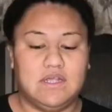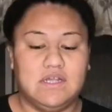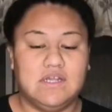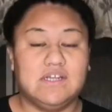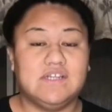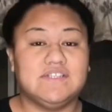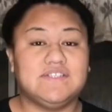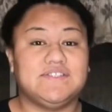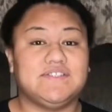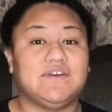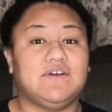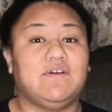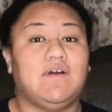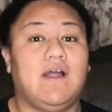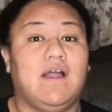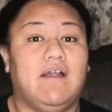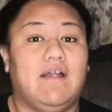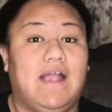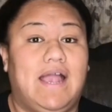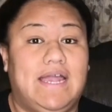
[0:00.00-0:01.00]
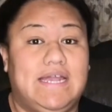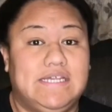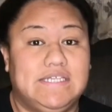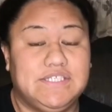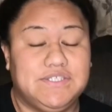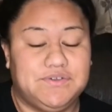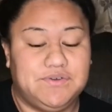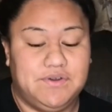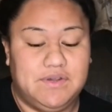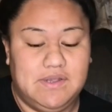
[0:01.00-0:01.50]
So our
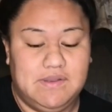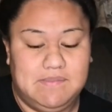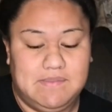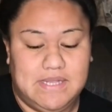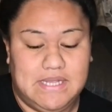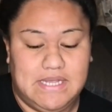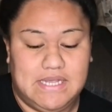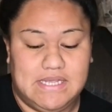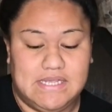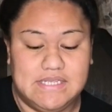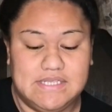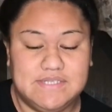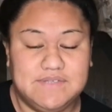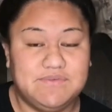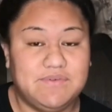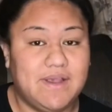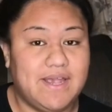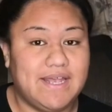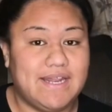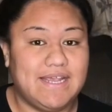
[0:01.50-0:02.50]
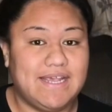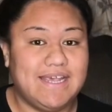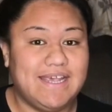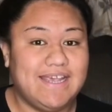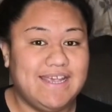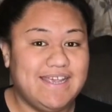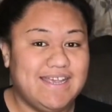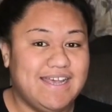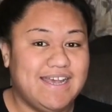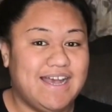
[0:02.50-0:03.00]
ice cream is
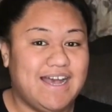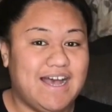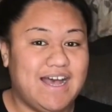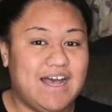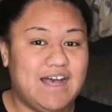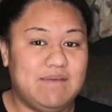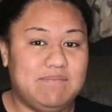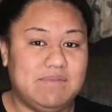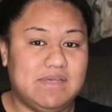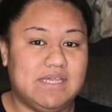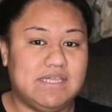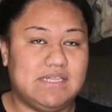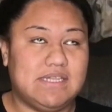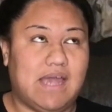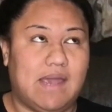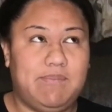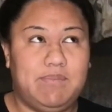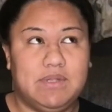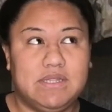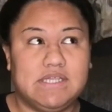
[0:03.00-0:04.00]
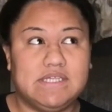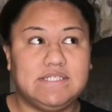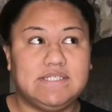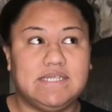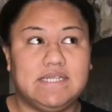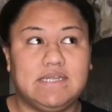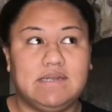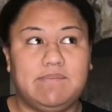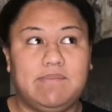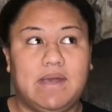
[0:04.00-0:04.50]
ready. I put this
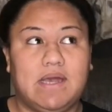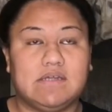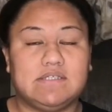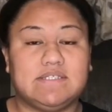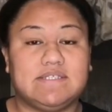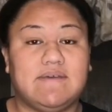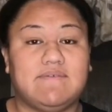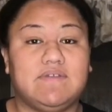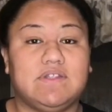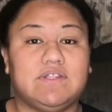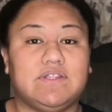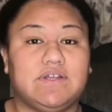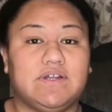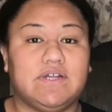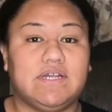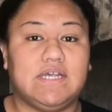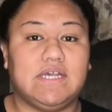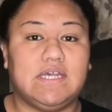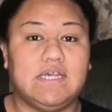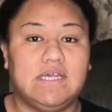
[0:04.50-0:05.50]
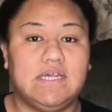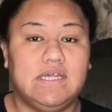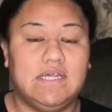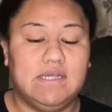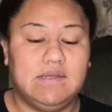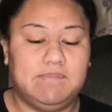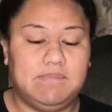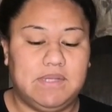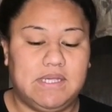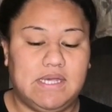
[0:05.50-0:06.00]
in about 7:30
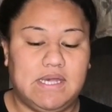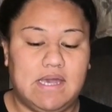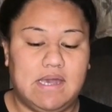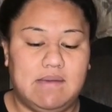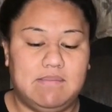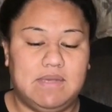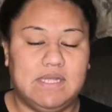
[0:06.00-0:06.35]
p.m.